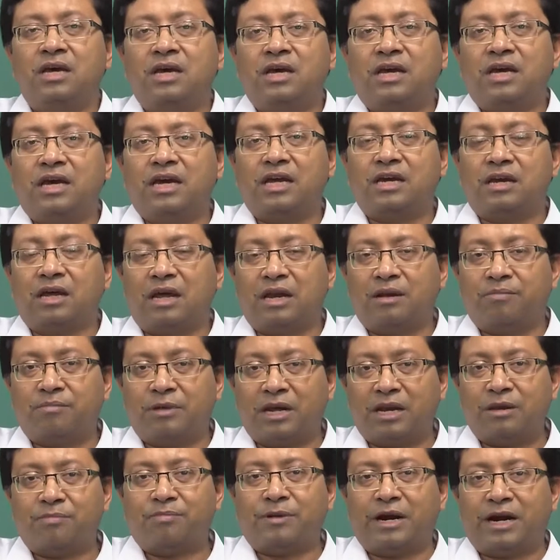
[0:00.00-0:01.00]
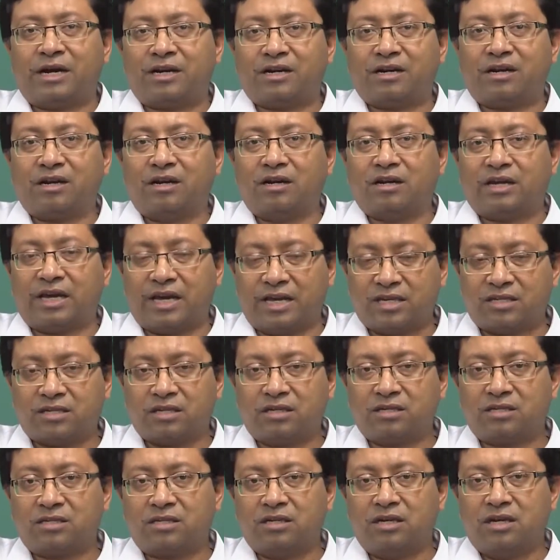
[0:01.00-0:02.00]
in many practical
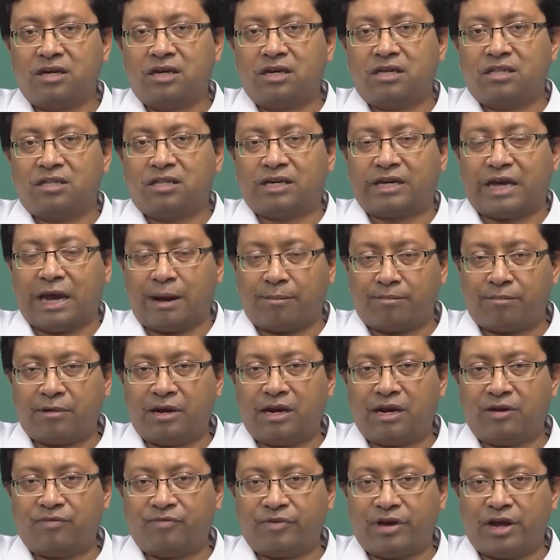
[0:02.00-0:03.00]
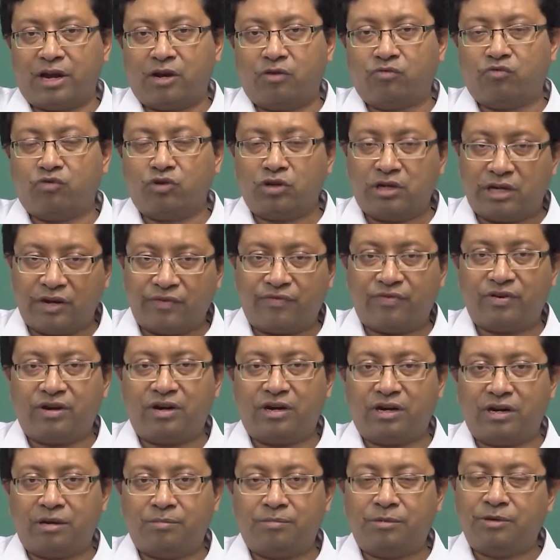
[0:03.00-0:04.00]
cases the capital N value would
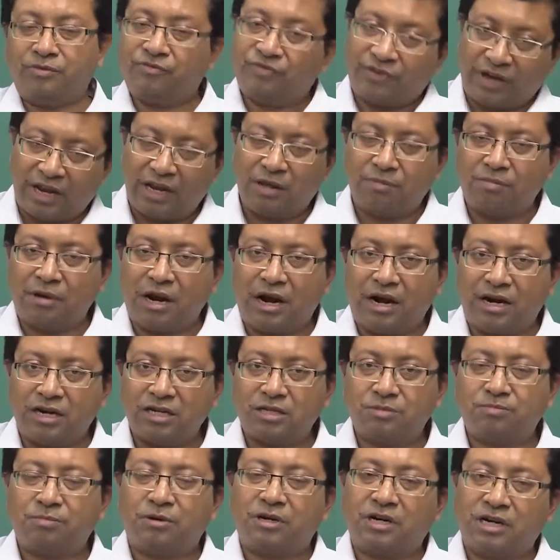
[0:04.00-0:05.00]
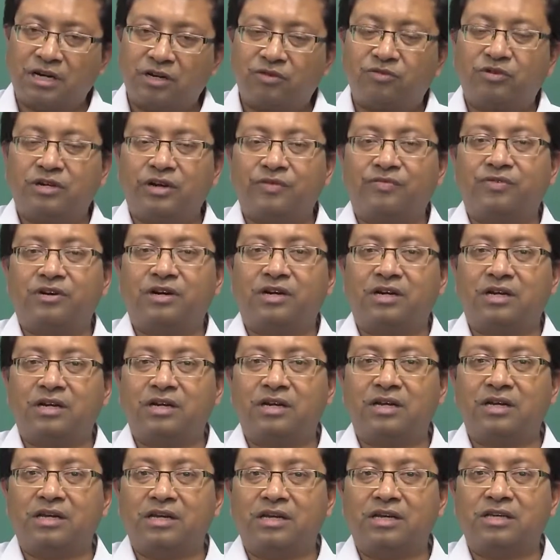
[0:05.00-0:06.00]
definitely be very large, but it
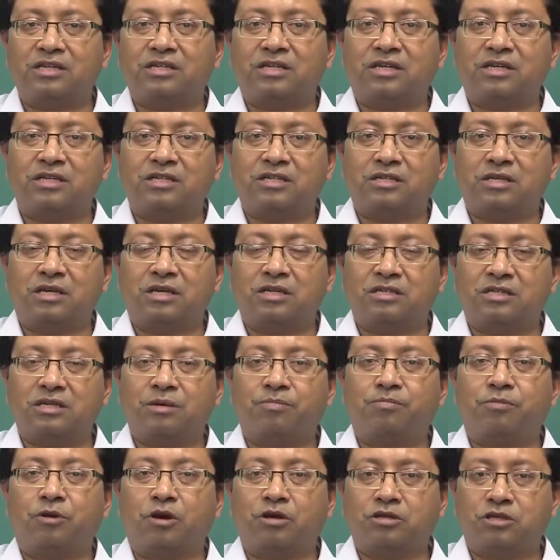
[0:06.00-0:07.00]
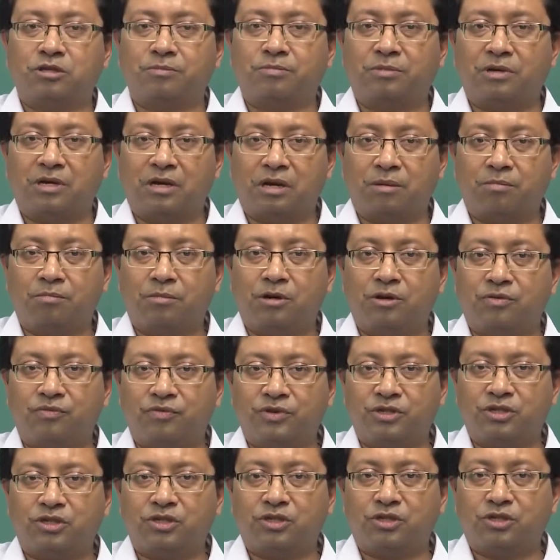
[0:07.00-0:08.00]
definitely is a plausible number
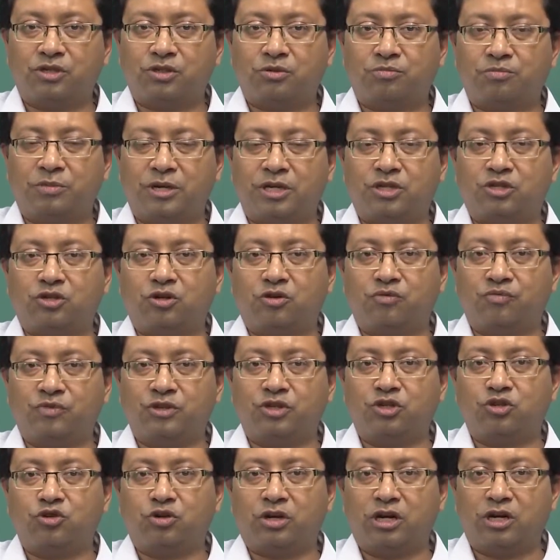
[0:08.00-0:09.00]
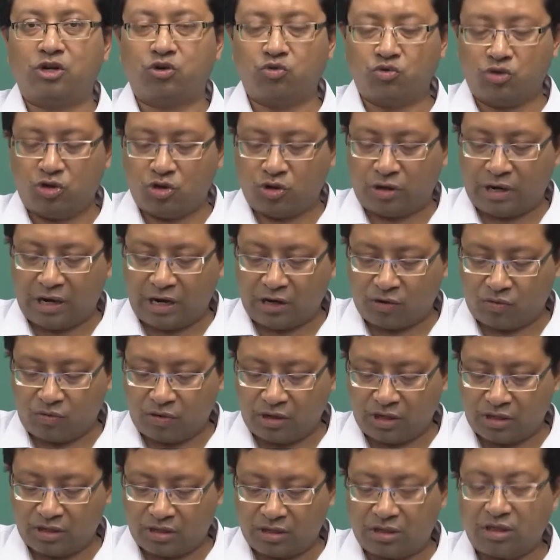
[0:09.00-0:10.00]
which based on which you can do your
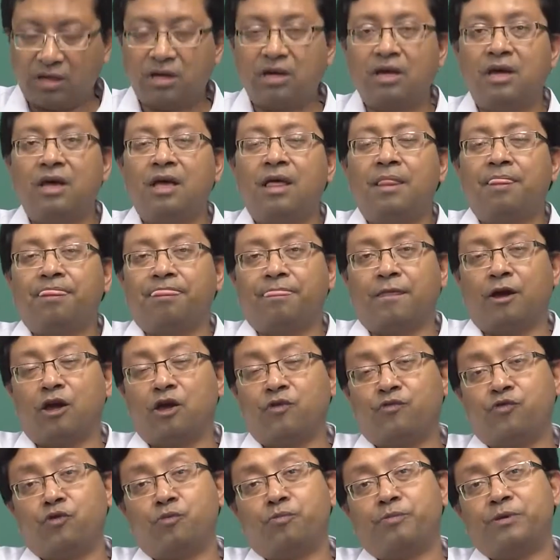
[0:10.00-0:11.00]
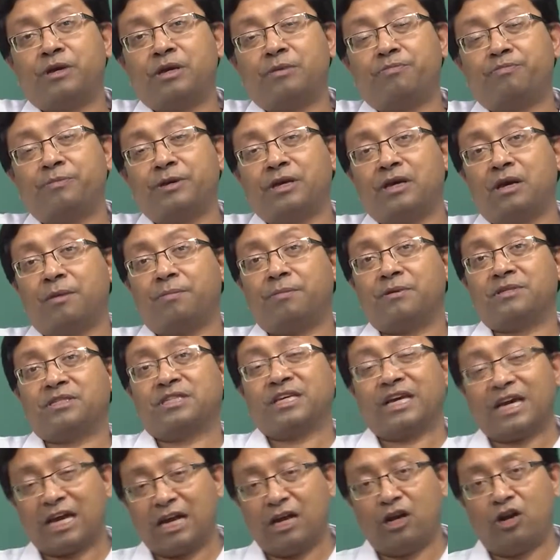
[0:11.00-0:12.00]
calculation. Now, if you pick up a
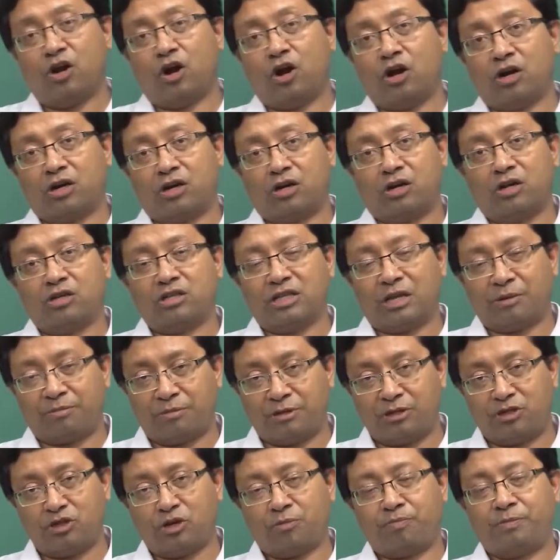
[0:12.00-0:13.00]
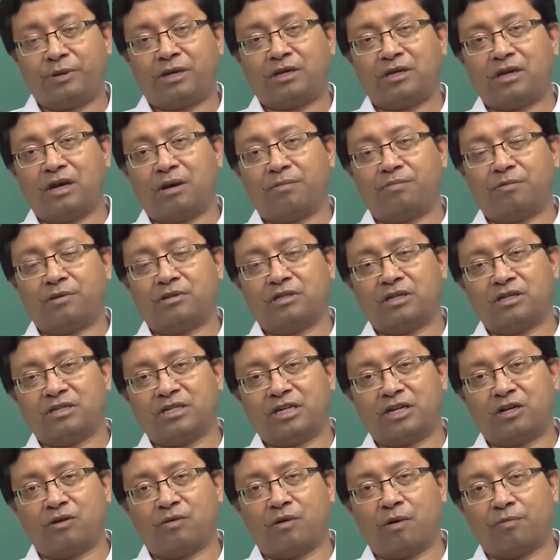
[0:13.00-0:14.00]
second lot, that means you picked up the
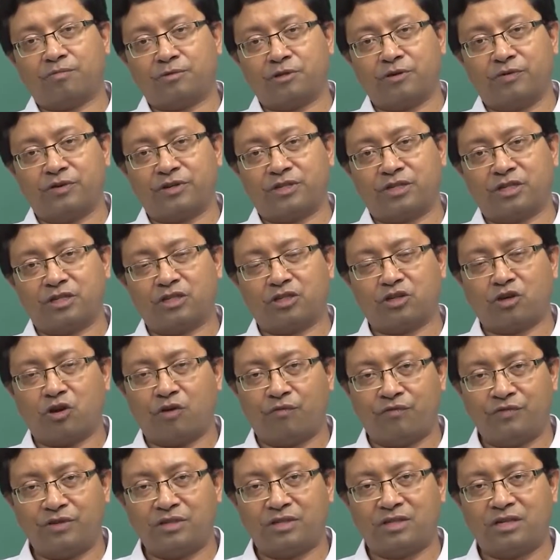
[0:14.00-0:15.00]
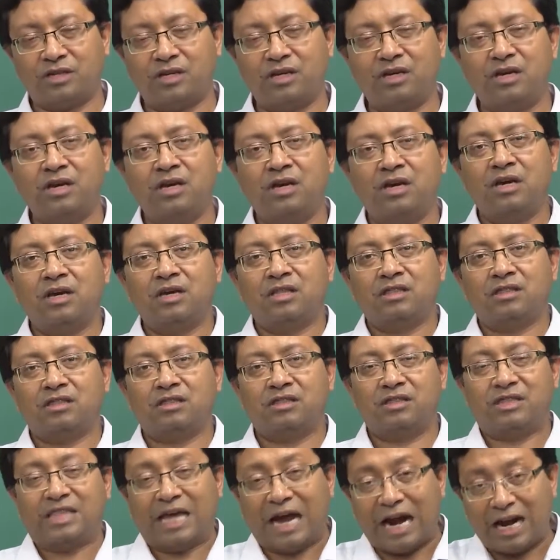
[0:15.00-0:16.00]
set of observations. So, obviously
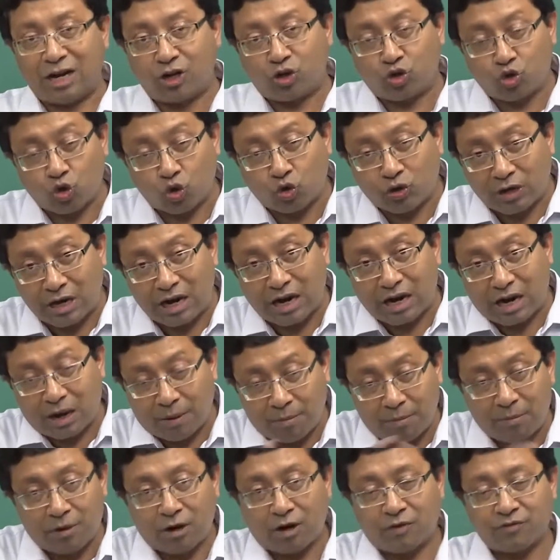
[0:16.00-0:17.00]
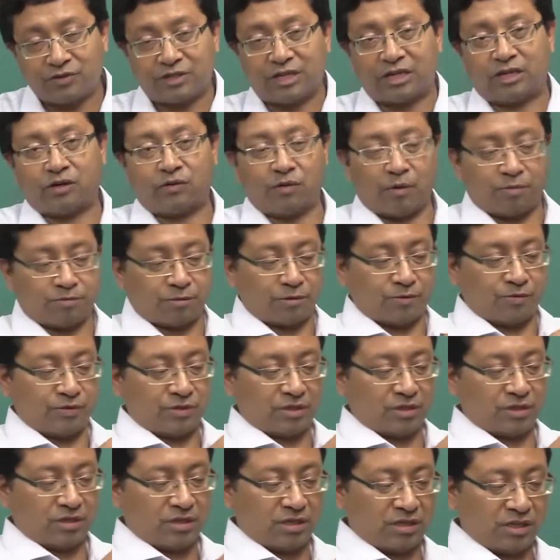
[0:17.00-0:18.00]
that total number of set of
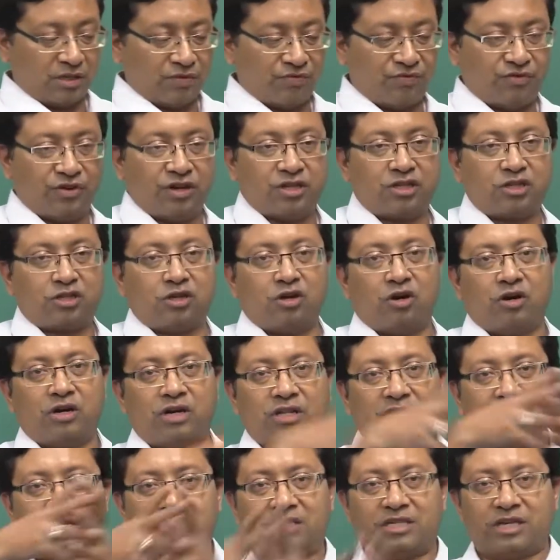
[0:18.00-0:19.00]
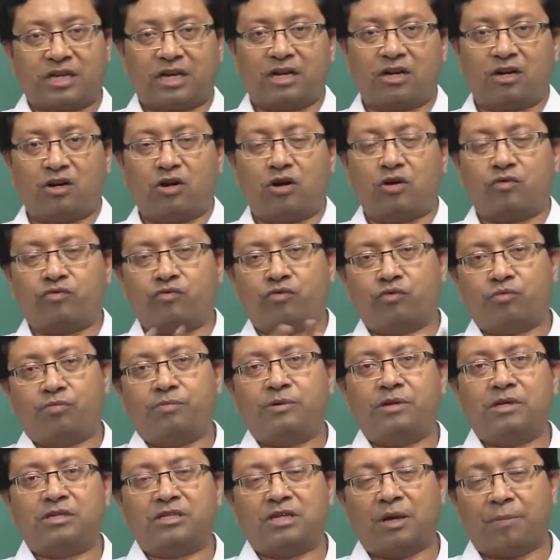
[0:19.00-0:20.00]
observations in the first lot and the second lot would
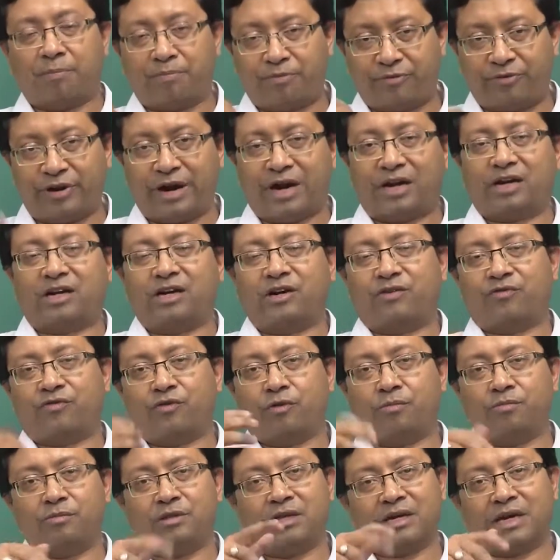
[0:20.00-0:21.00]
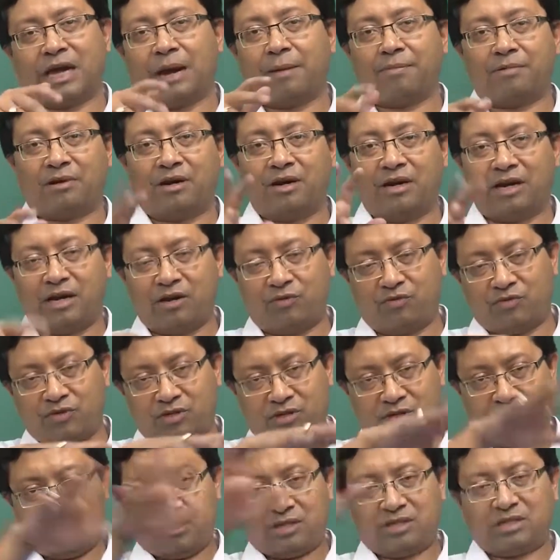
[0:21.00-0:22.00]
be subtracted from the capital N,
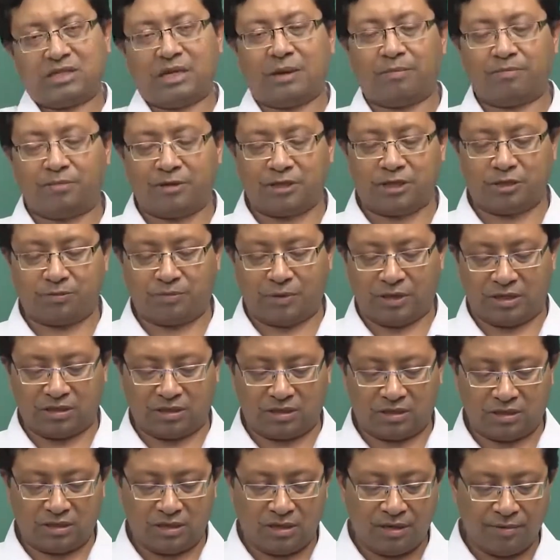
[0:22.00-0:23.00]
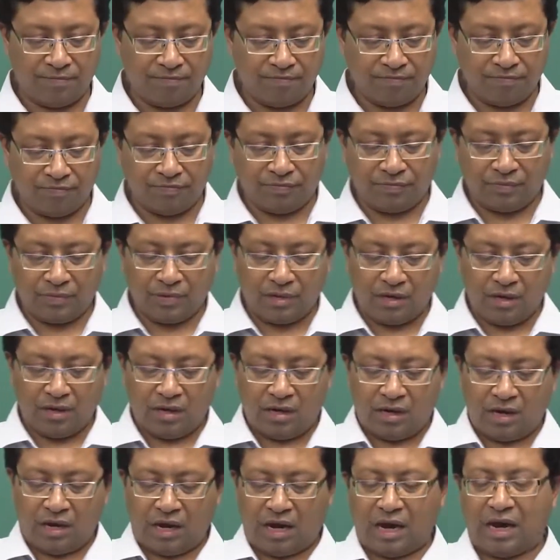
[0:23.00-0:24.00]
which is the sample space.
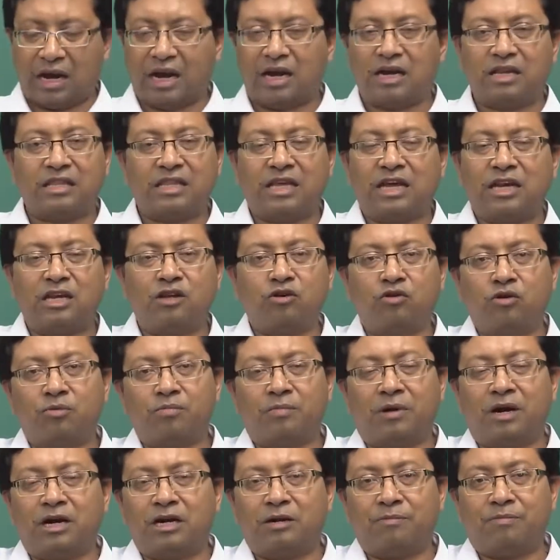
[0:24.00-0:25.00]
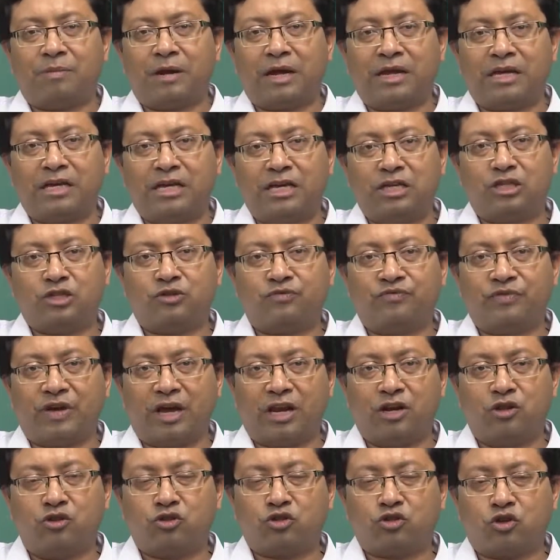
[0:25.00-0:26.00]
and then you will multiply each
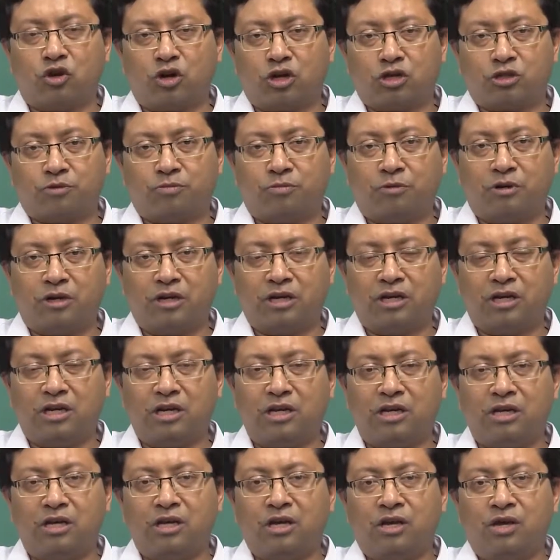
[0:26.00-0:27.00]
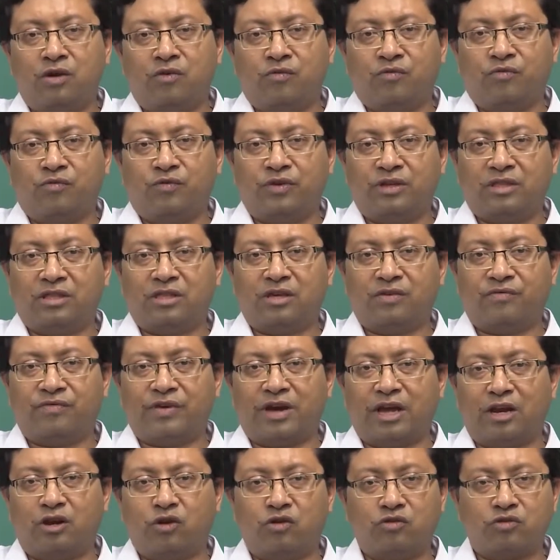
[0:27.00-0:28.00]
values correspondingly with the
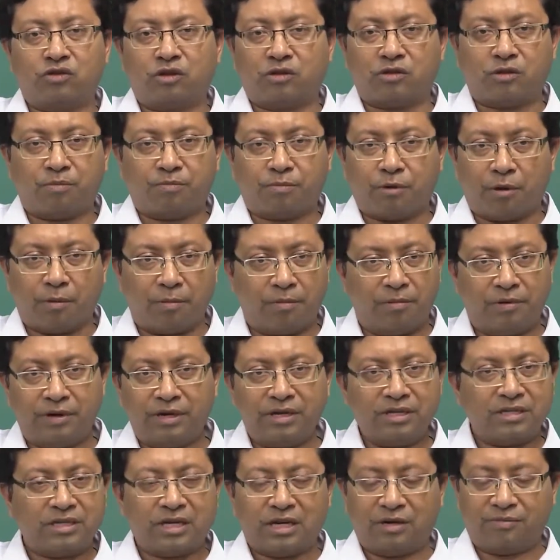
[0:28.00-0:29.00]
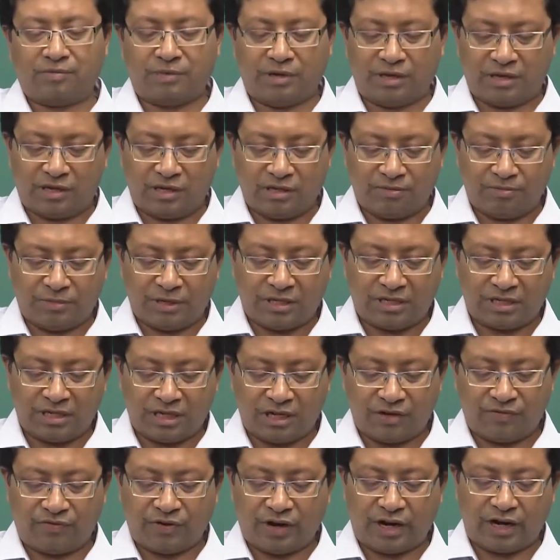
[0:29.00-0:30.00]
values of the probabilities and
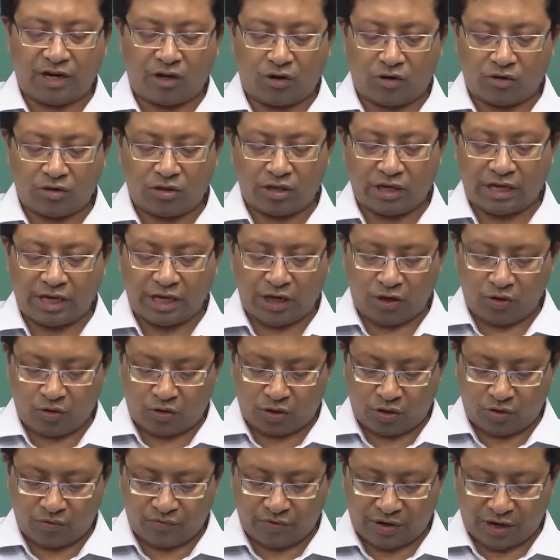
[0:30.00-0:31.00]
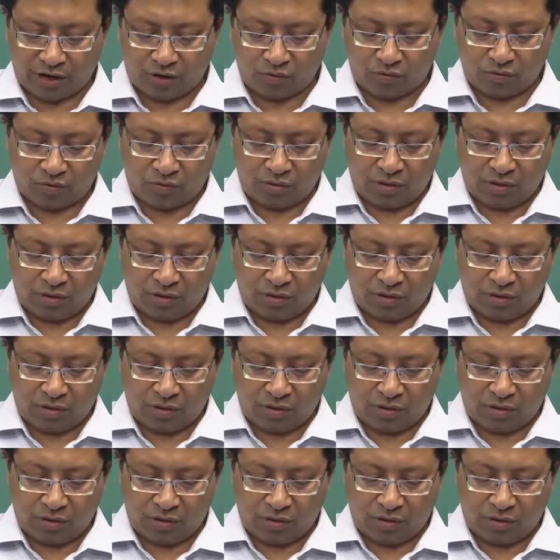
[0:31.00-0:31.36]
basically find out the AOQ value.